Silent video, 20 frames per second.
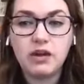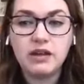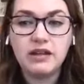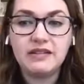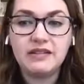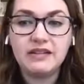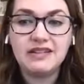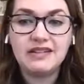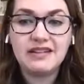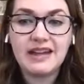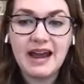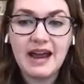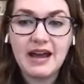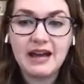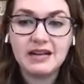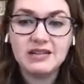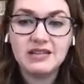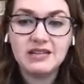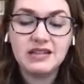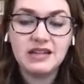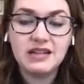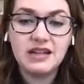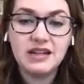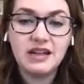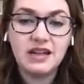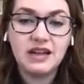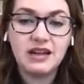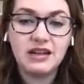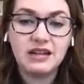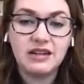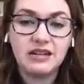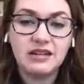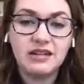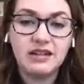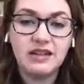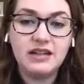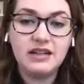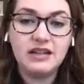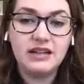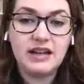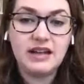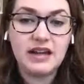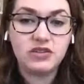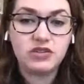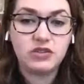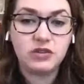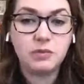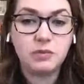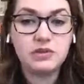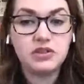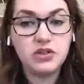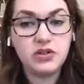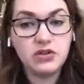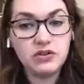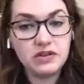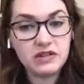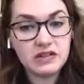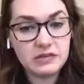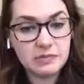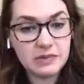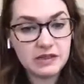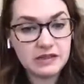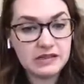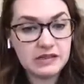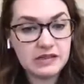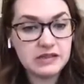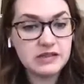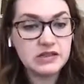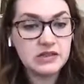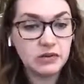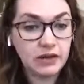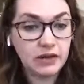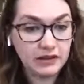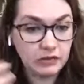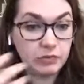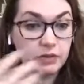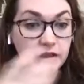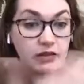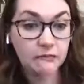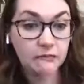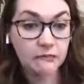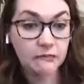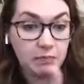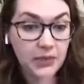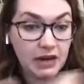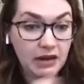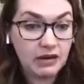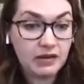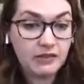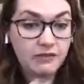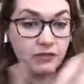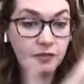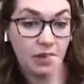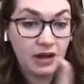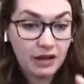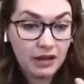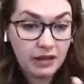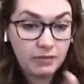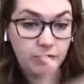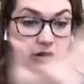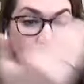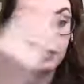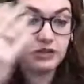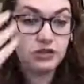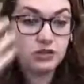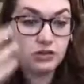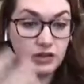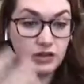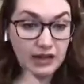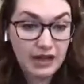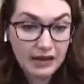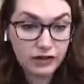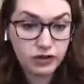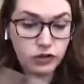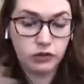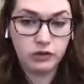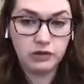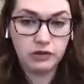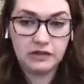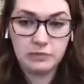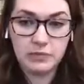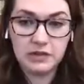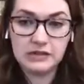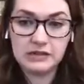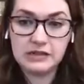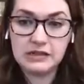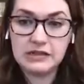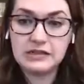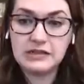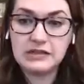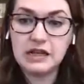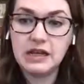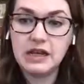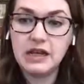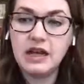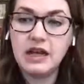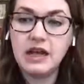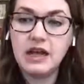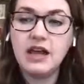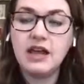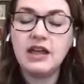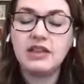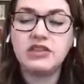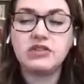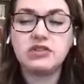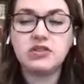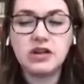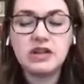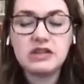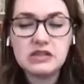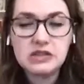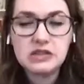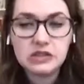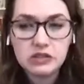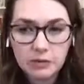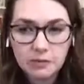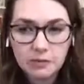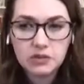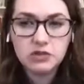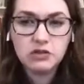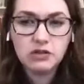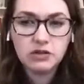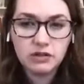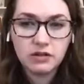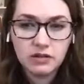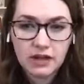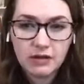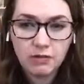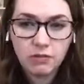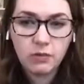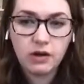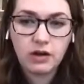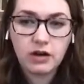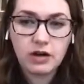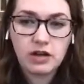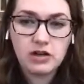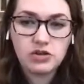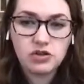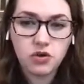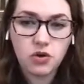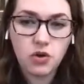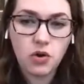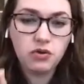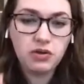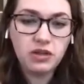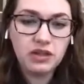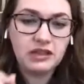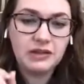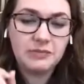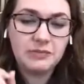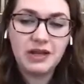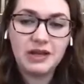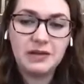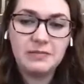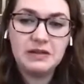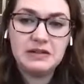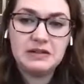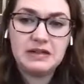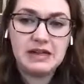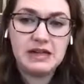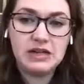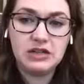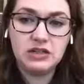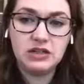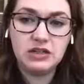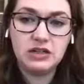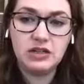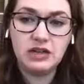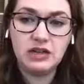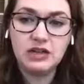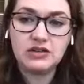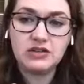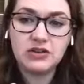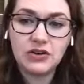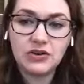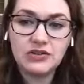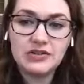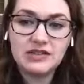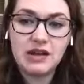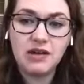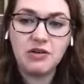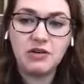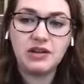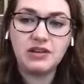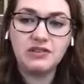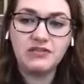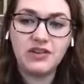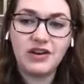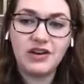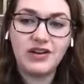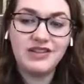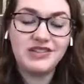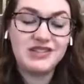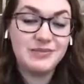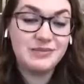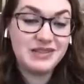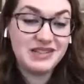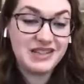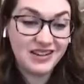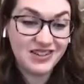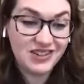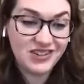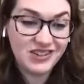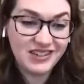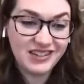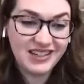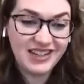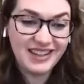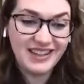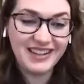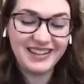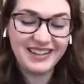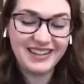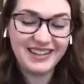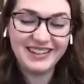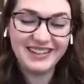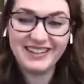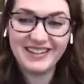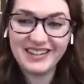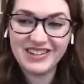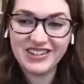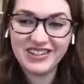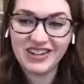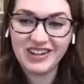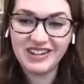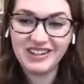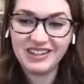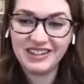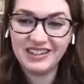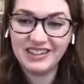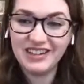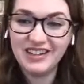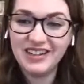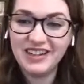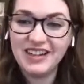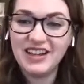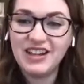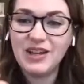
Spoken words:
is more or less intact in the natural Petunia species, so as we compare it from hybrida to the natural species, the transcriptional network controlling the pigmentation turns out can vary substantially in nature.